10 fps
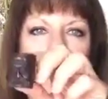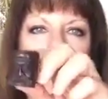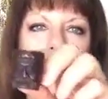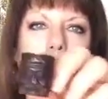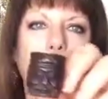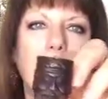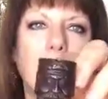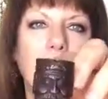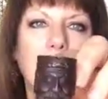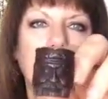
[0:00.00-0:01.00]
And
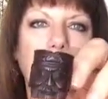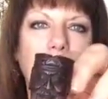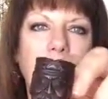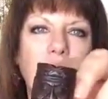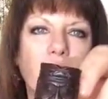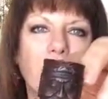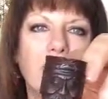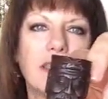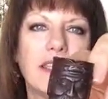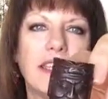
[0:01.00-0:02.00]
let's see, I think you
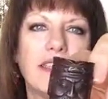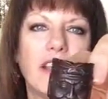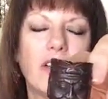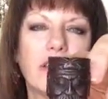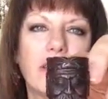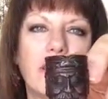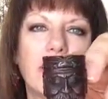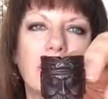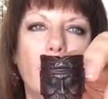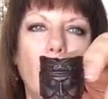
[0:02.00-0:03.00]
can see it there. It's
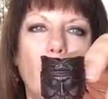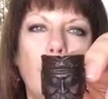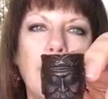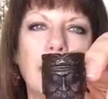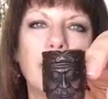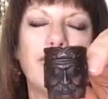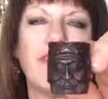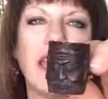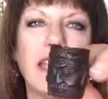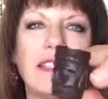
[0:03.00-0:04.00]
this old man's
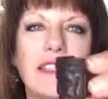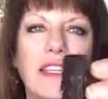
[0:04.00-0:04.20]
face.